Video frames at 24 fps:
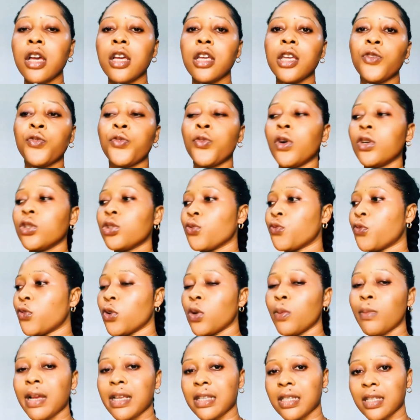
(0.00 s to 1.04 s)
If you want to
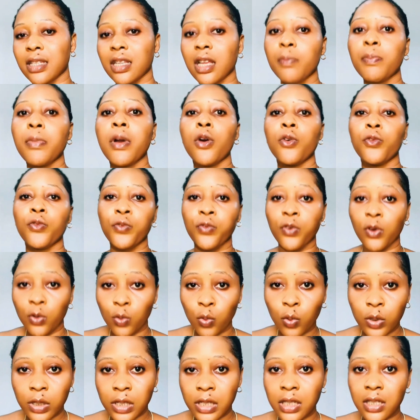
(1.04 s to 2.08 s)
follow my step,
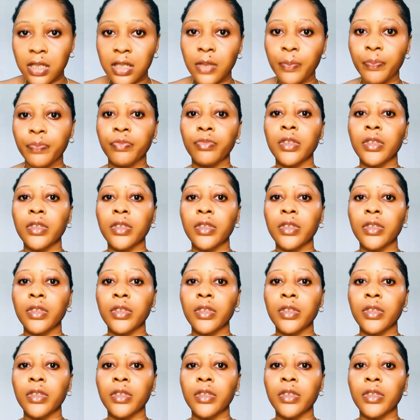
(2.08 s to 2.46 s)
follow it.